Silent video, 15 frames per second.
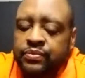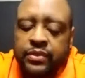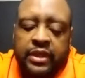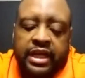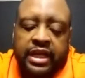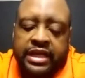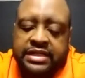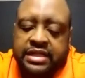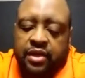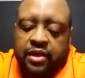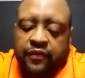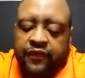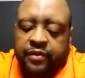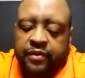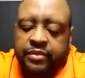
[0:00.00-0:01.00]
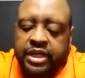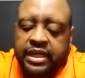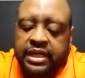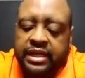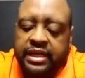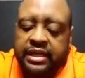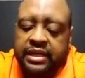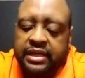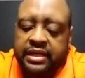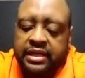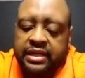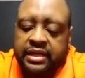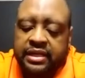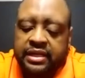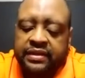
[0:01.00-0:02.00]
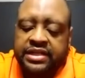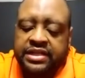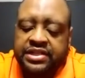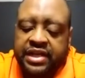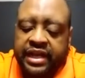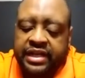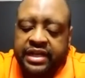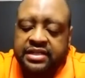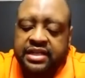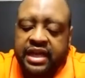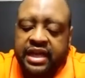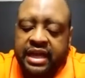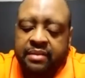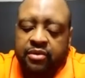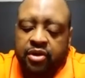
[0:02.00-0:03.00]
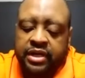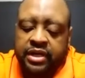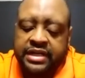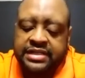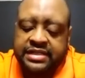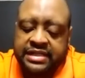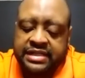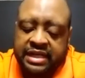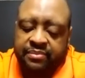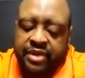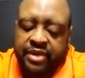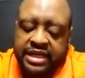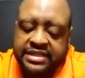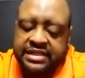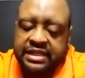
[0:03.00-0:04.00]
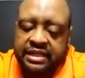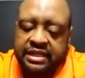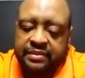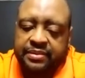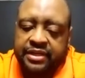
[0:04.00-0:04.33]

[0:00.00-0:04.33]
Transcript: And so for me, the change came on a step-by-step